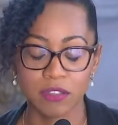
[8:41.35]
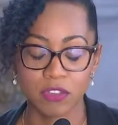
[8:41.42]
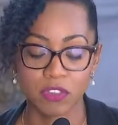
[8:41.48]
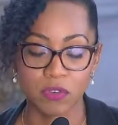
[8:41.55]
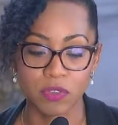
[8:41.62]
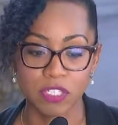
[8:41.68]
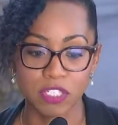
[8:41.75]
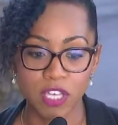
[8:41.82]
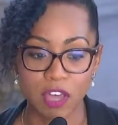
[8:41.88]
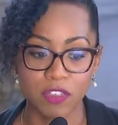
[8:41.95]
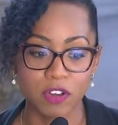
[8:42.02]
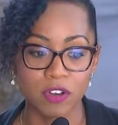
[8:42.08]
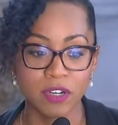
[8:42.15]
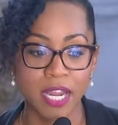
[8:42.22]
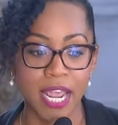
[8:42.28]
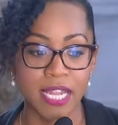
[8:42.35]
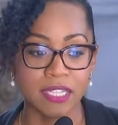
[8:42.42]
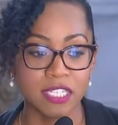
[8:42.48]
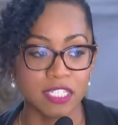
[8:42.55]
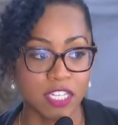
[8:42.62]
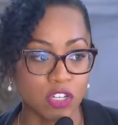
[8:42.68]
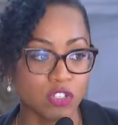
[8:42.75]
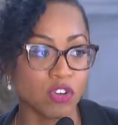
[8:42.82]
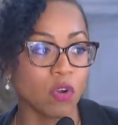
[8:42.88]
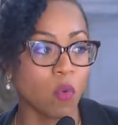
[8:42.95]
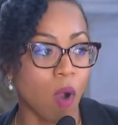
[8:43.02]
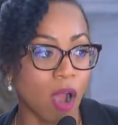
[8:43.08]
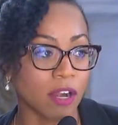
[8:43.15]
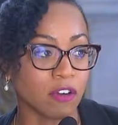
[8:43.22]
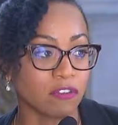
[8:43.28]
through the southern and the central
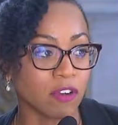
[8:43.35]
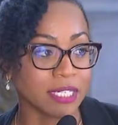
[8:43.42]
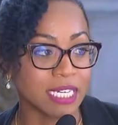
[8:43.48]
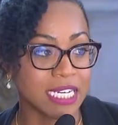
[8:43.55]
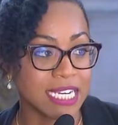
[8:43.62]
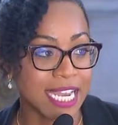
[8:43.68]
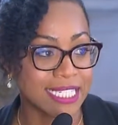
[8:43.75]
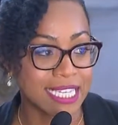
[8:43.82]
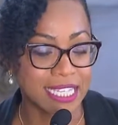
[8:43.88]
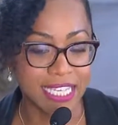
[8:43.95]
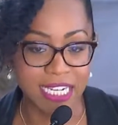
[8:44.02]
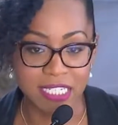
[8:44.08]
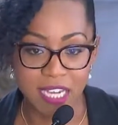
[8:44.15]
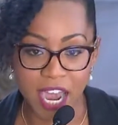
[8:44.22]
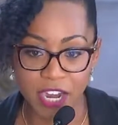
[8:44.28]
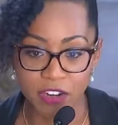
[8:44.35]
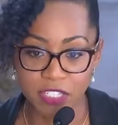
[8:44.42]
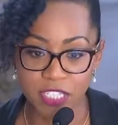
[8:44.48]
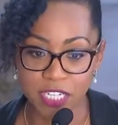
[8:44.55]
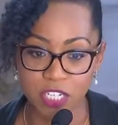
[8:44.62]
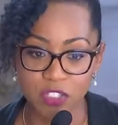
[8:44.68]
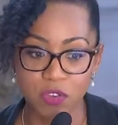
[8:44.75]
waterfront, connecting the entire city.